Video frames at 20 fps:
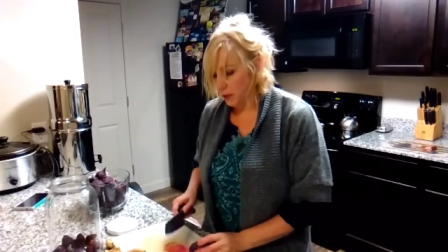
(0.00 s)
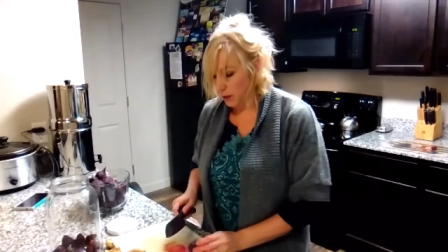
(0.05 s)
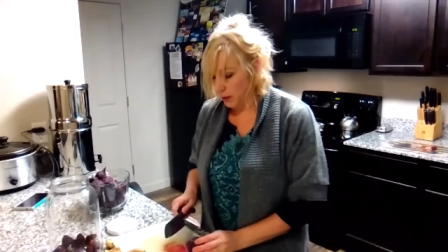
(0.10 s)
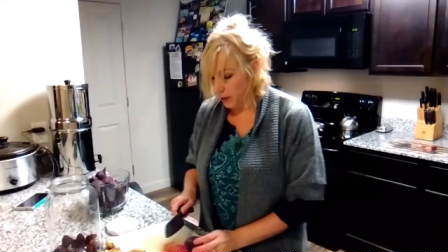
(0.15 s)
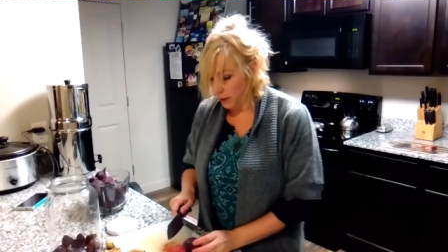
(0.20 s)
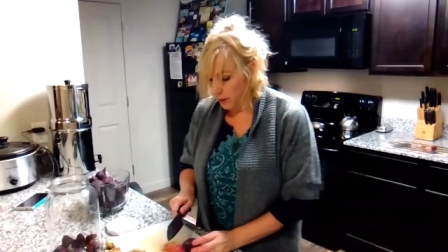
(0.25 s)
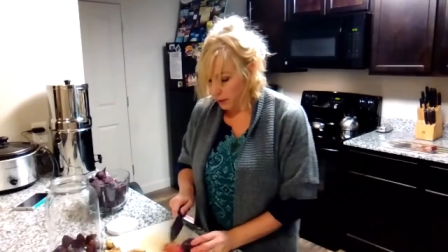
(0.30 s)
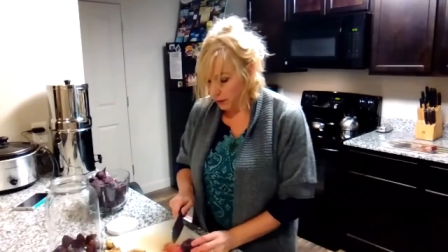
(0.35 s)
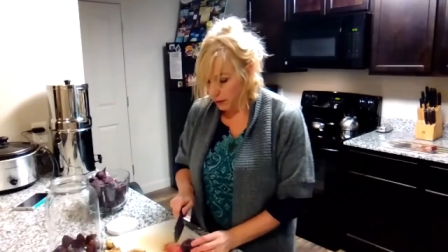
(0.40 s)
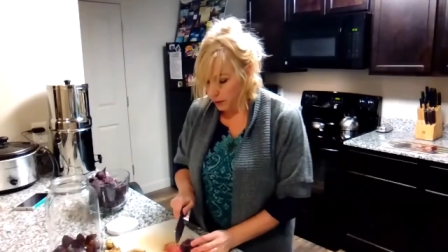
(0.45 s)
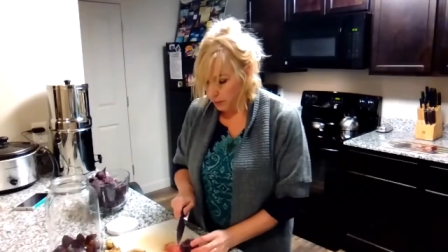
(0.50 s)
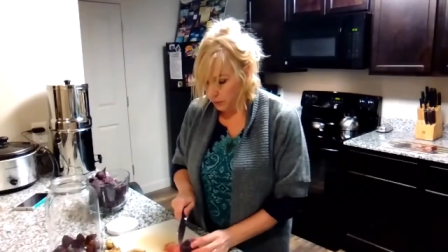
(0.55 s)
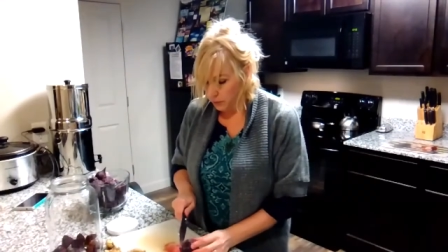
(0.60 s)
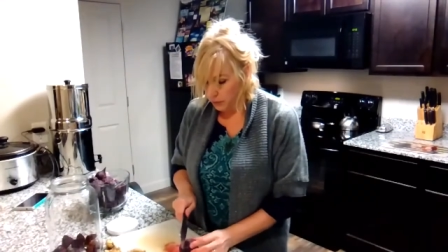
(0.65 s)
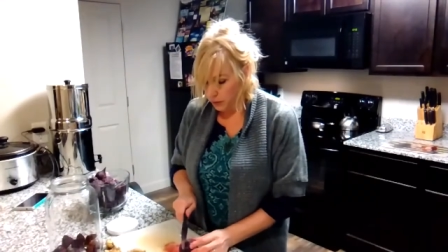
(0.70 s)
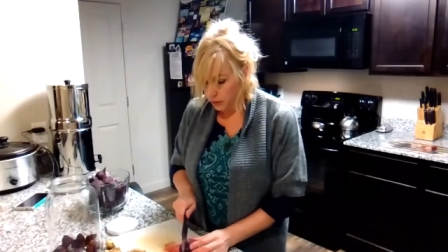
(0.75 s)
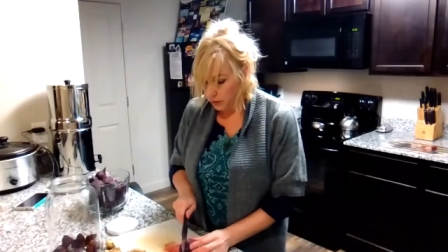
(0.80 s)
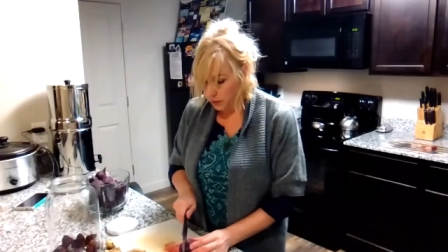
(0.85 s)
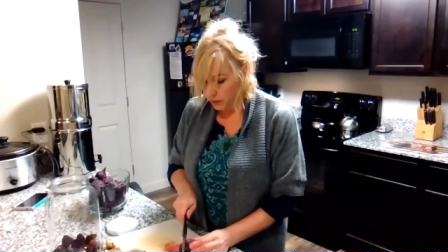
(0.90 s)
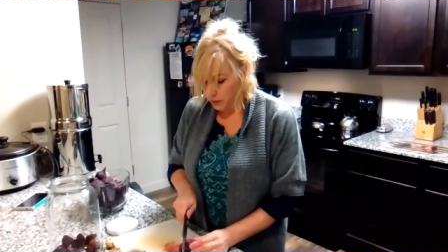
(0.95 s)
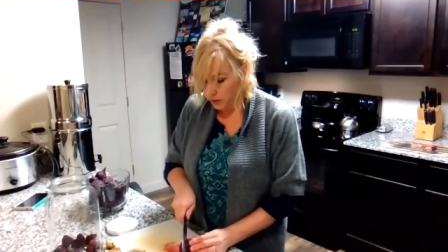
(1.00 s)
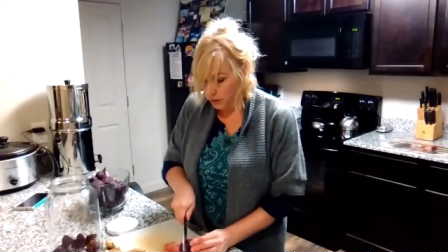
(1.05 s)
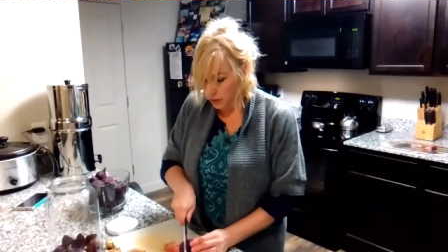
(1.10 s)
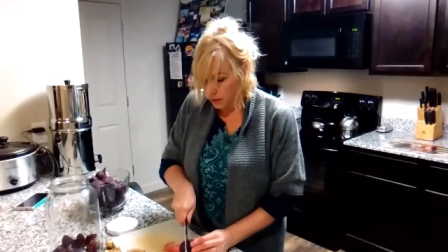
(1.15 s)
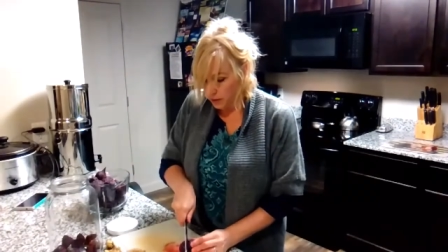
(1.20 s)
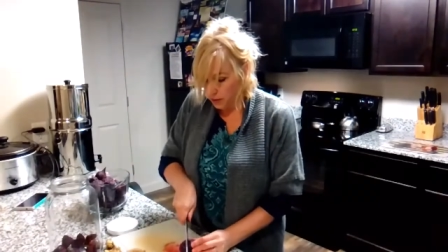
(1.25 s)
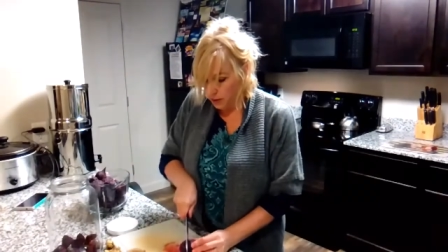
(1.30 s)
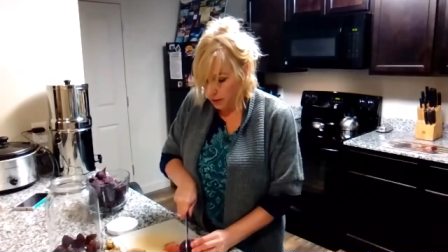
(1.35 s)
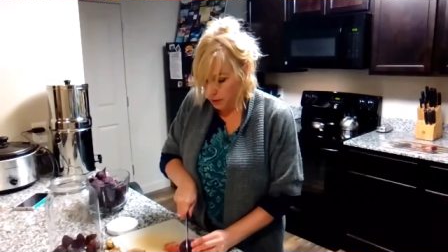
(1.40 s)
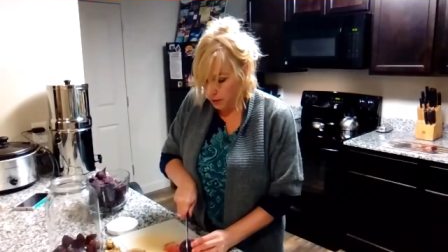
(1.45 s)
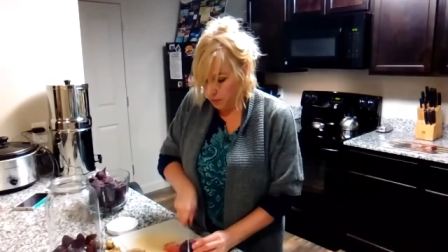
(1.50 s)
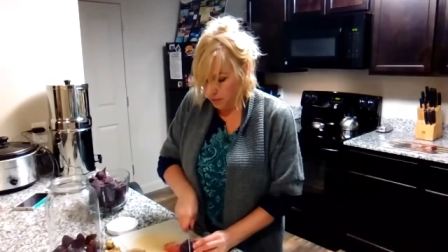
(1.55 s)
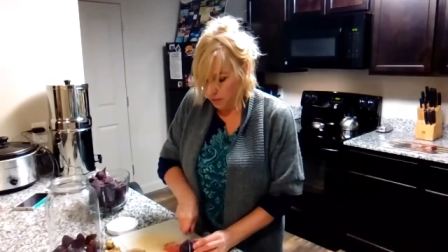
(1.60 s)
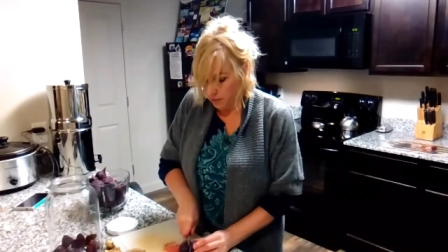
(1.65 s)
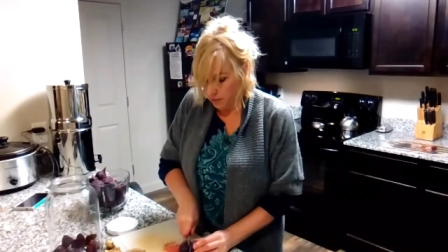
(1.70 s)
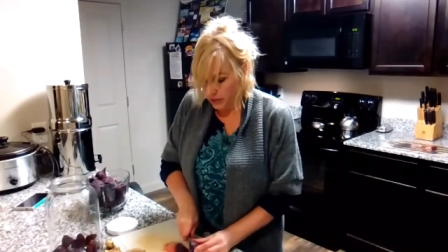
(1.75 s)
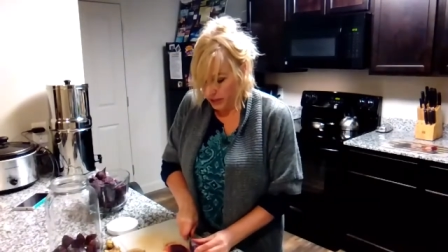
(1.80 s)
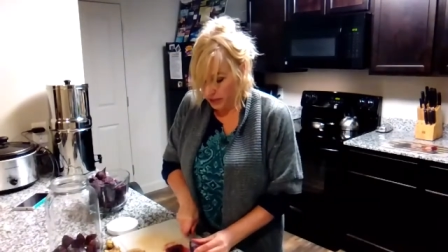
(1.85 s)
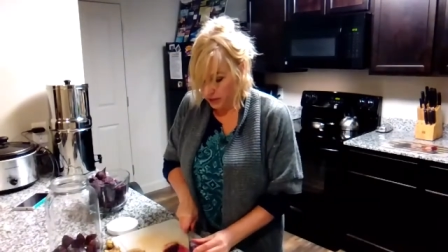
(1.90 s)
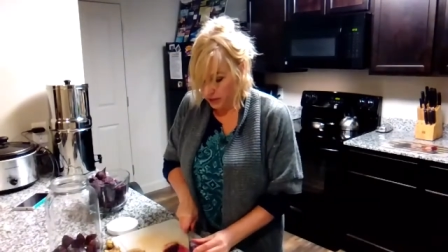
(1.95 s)
to cut up.
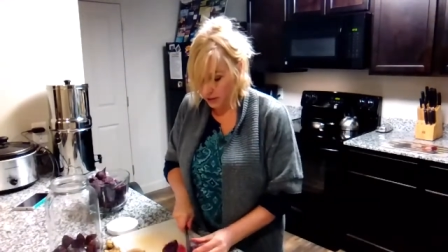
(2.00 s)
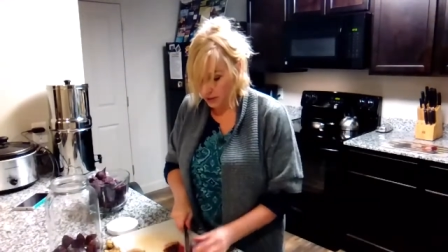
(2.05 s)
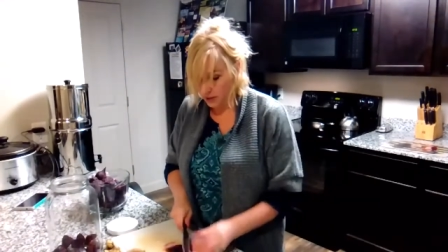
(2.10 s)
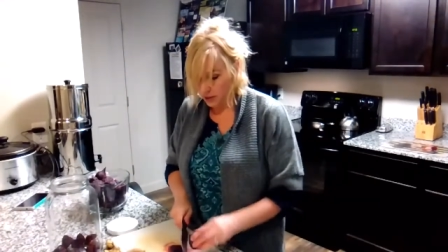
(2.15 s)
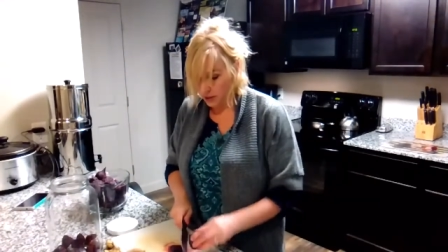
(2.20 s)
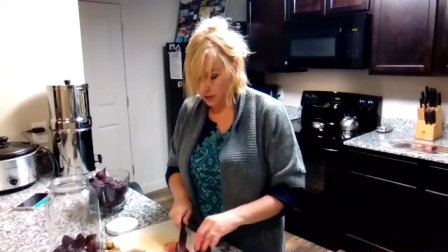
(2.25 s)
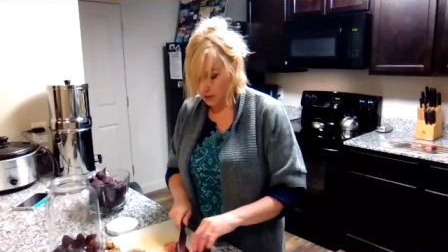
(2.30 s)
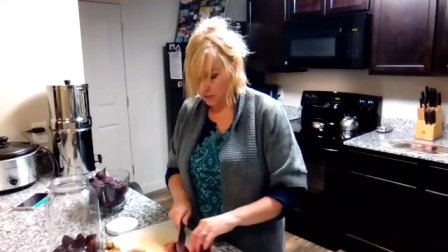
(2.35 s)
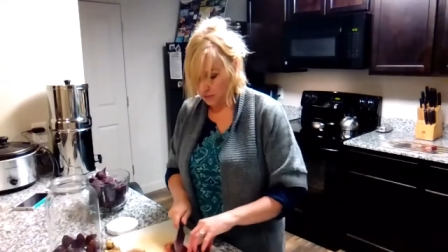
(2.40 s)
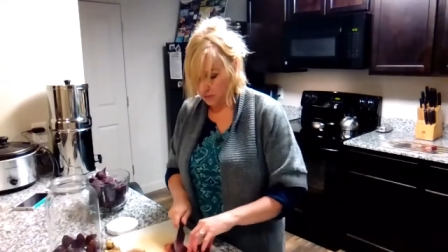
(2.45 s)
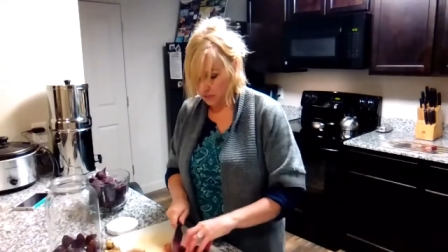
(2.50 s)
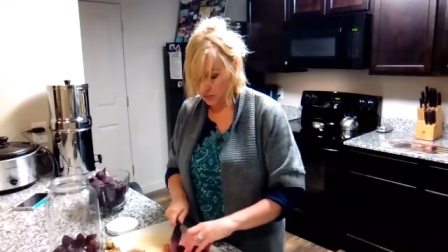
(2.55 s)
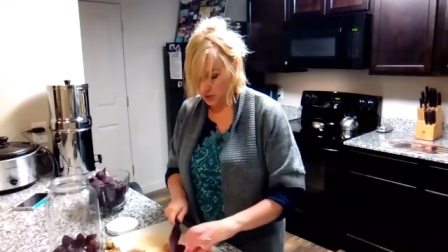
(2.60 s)
Like I said,